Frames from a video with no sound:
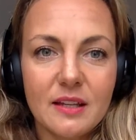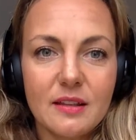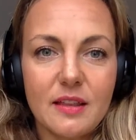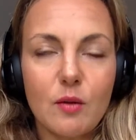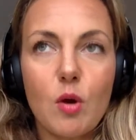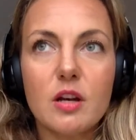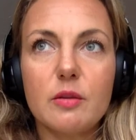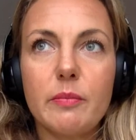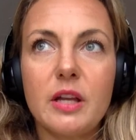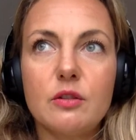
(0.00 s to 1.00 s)
They
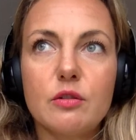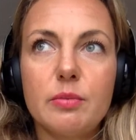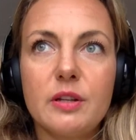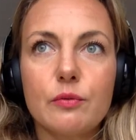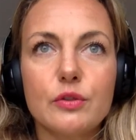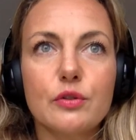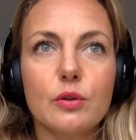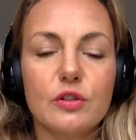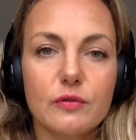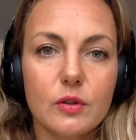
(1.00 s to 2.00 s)
wanted me to be
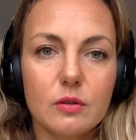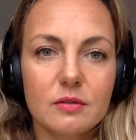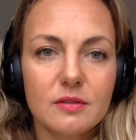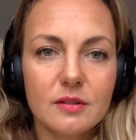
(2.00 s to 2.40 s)
resourceful.